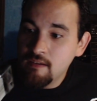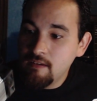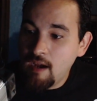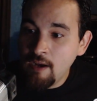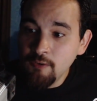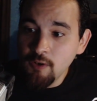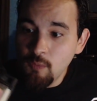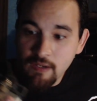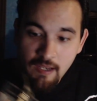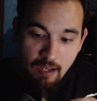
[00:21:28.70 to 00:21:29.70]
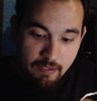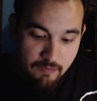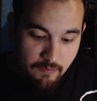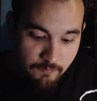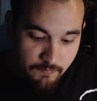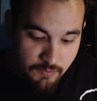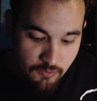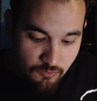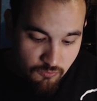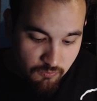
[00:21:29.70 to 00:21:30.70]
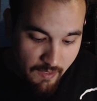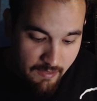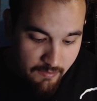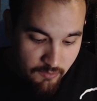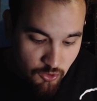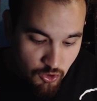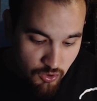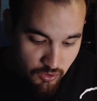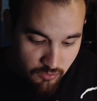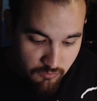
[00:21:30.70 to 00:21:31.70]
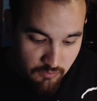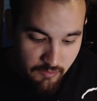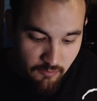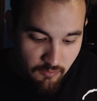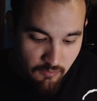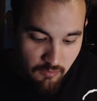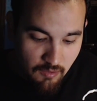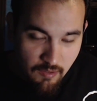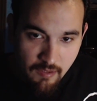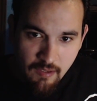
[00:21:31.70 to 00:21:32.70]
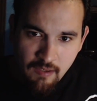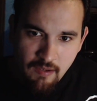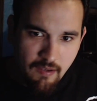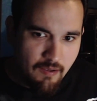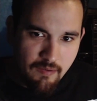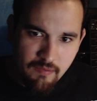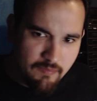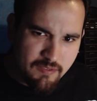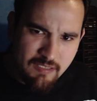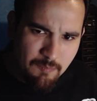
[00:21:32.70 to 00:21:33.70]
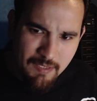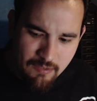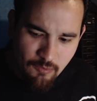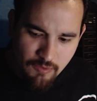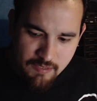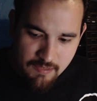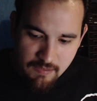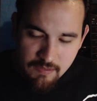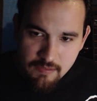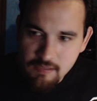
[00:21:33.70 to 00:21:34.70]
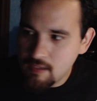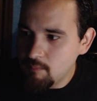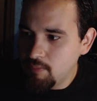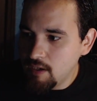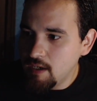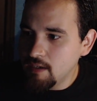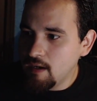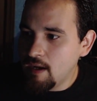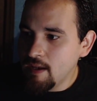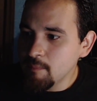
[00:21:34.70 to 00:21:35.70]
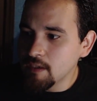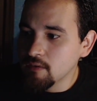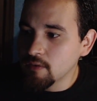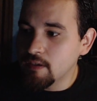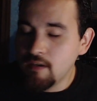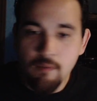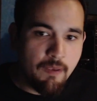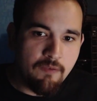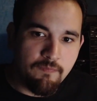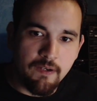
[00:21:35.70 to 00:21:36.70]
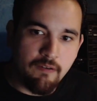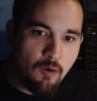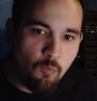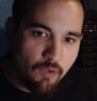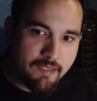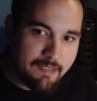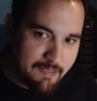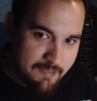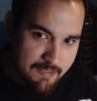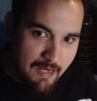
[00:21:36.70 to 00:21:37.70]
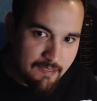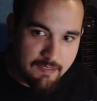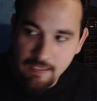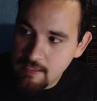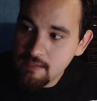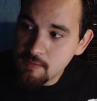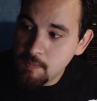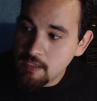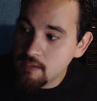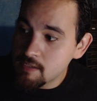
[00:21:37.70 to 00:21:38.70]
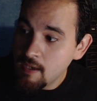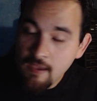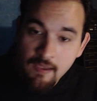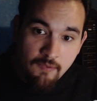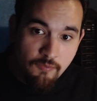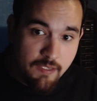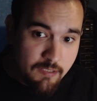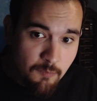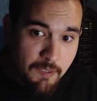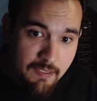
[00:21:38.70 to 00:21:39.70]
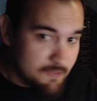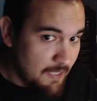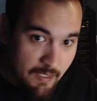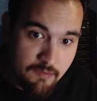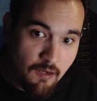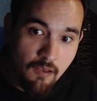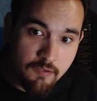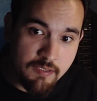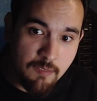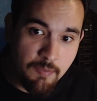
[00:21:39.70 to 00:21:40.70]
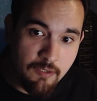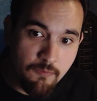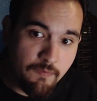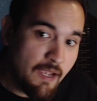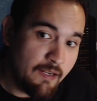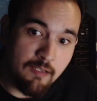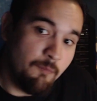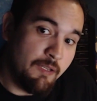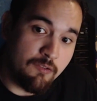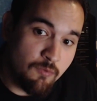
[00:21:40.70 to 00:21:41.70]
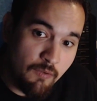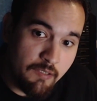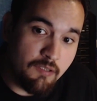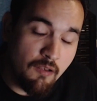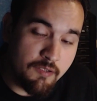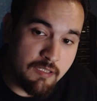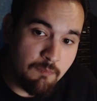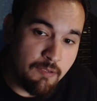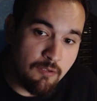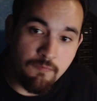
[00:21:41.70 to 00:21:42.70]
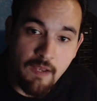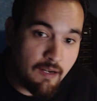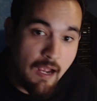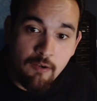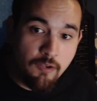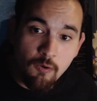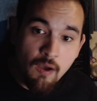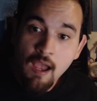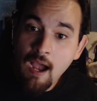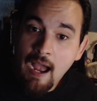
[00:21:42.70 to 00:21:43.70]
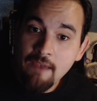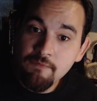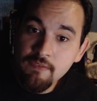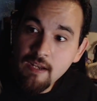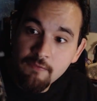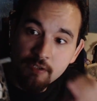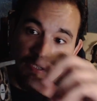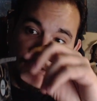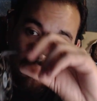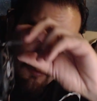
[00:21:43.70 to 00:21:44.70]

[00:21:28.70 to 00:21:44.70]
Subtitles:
I don't know what kind of strange little CPU this is, but I am going to look it up and figure out what it exactly is, because this could be a $10 CPU fan, it could be a $20 CPU fan, I don't know. I've never seen